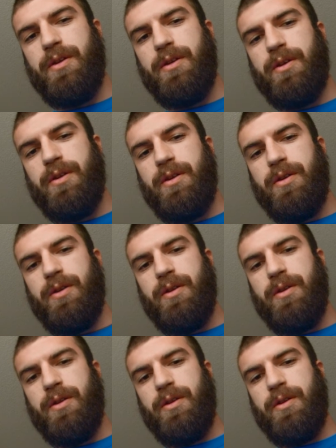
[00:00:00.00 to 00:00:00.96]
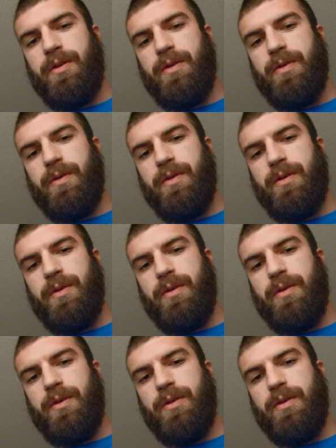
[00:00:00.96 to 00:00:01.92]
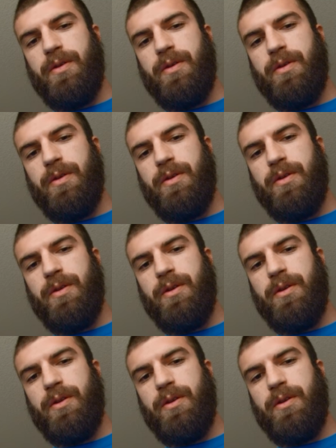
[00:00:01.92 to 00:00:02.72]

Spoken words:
No one is speaking in this clip.